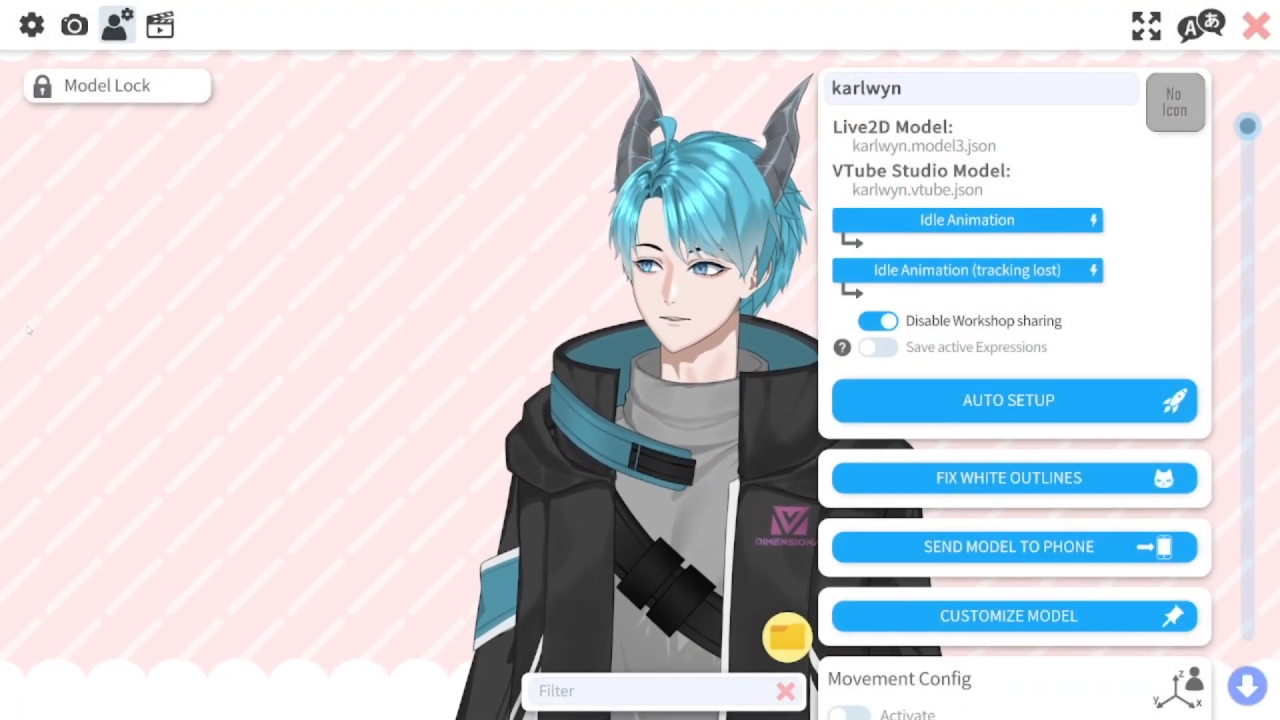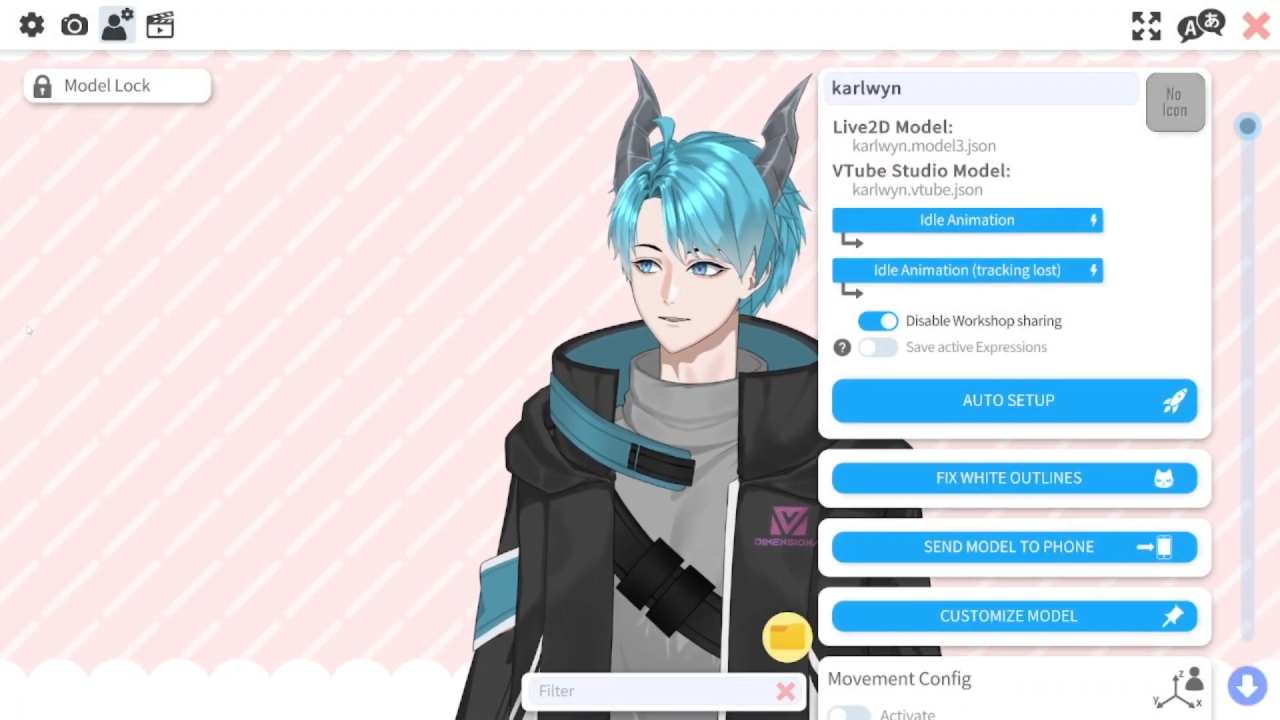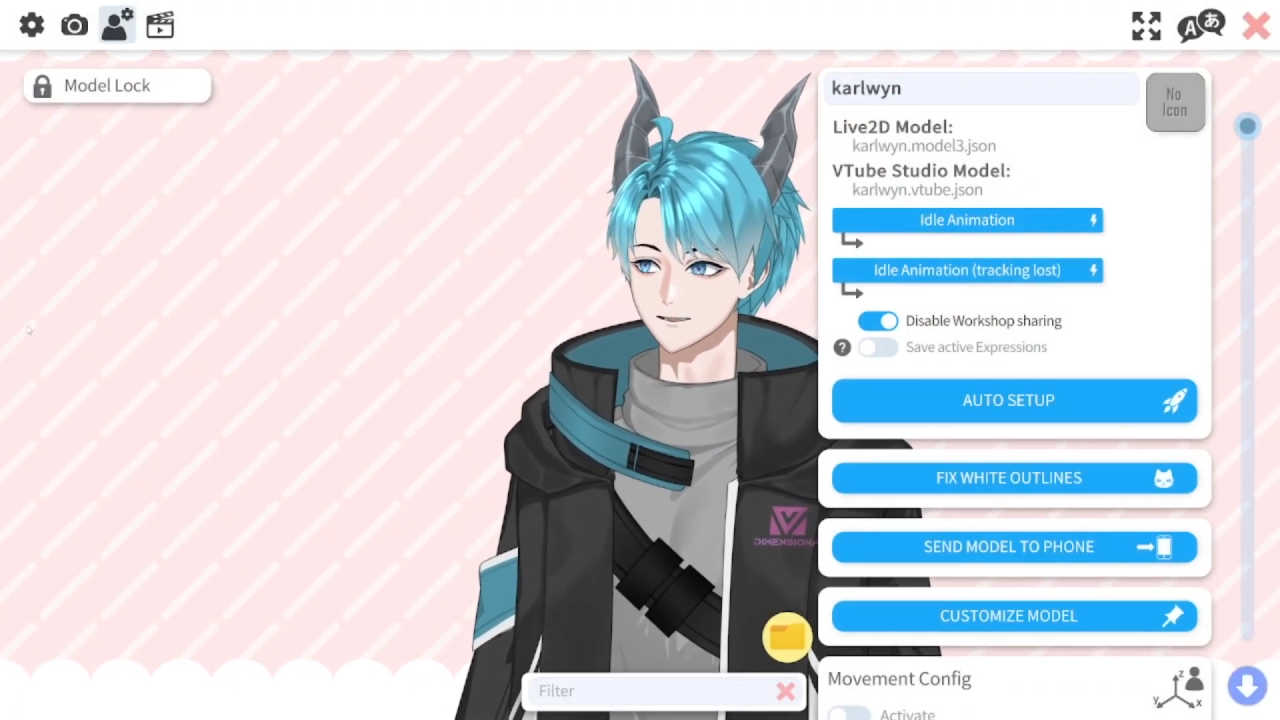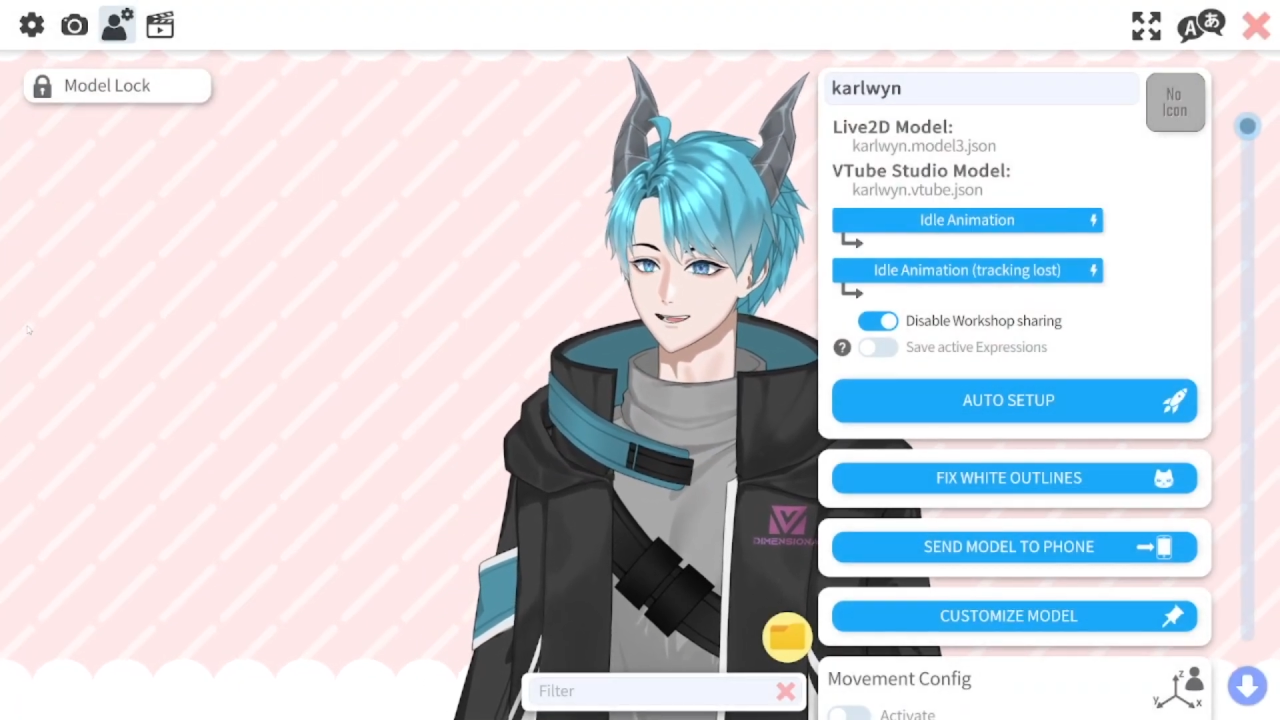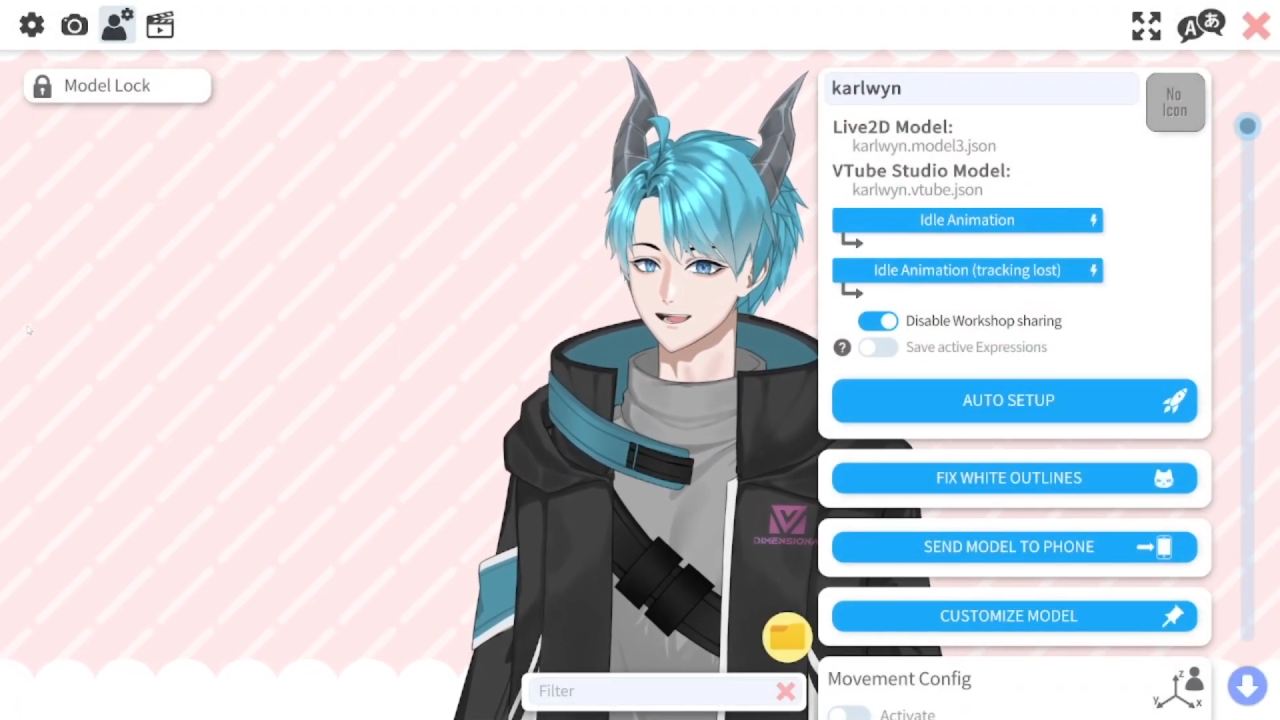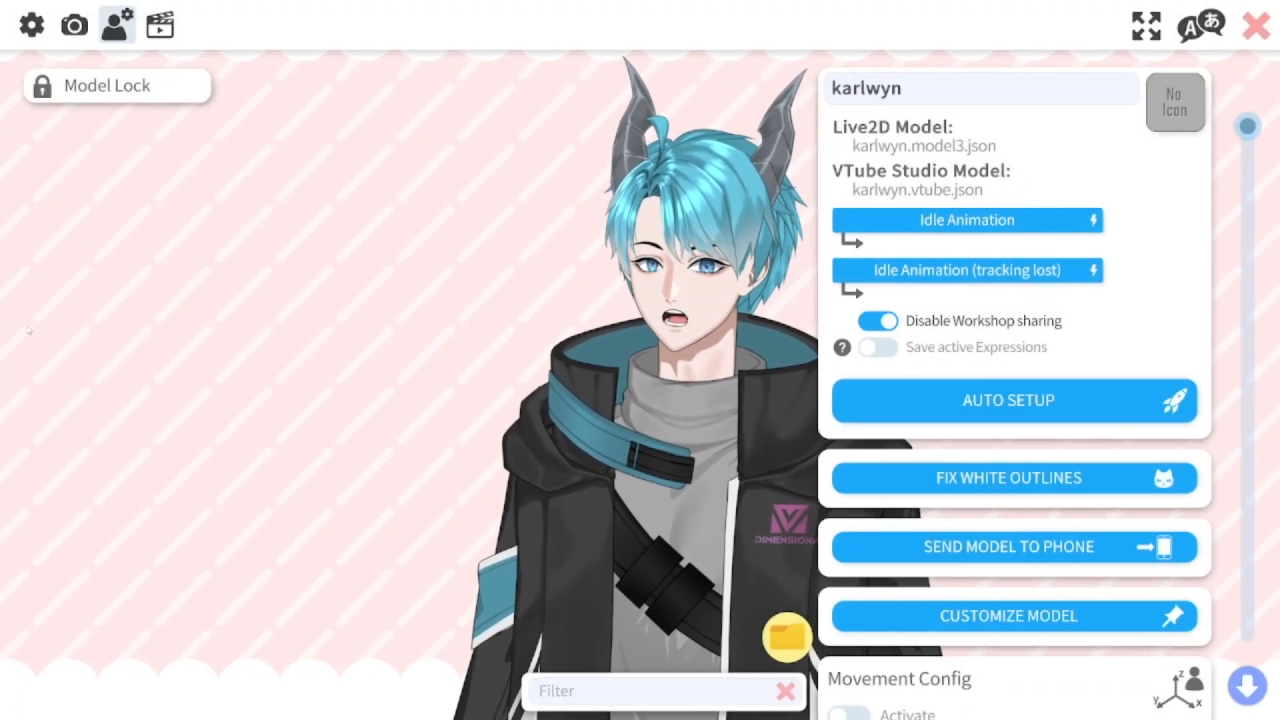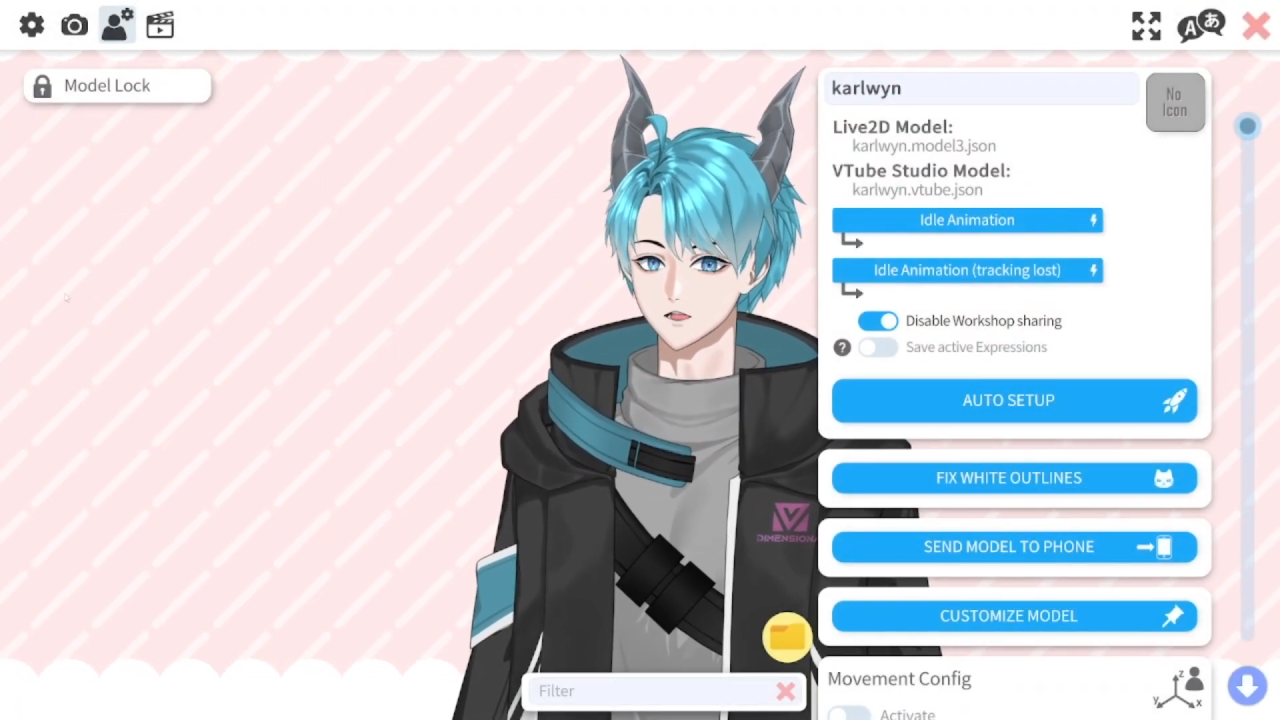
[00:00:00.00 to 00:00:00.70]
Head on